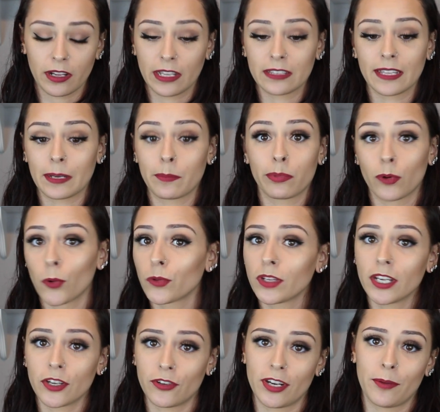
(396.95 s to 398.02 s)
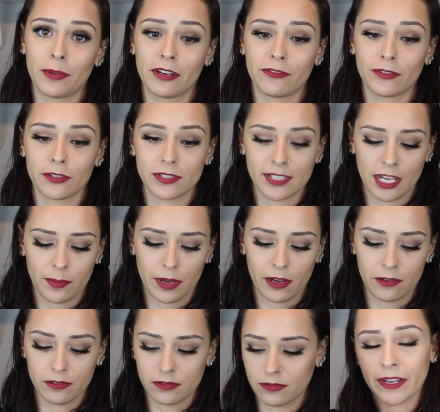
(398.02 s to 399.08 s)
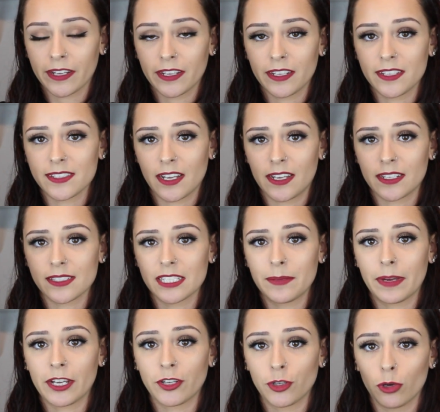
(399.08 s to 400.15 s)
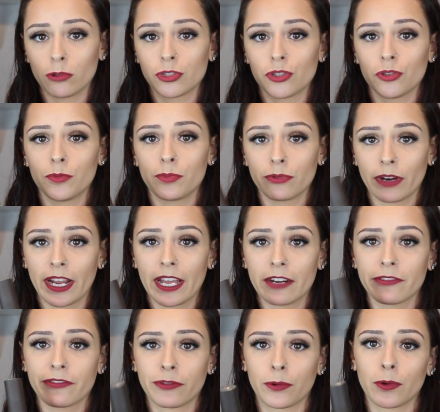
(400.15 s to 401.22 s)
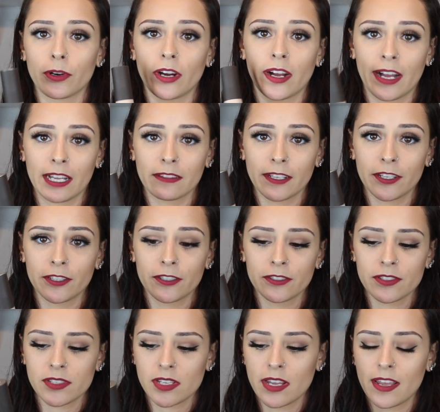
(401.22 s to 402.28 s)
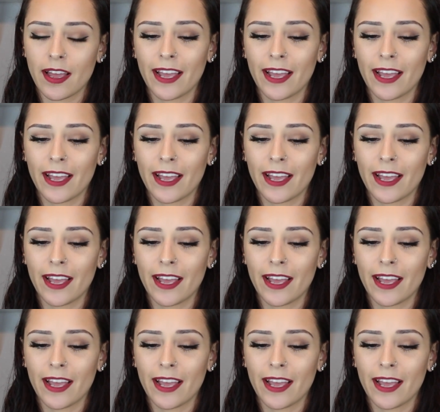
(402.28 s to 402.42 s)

It like broke the internet when it first came out. BECCA is honestly my go-to brand for highlighters.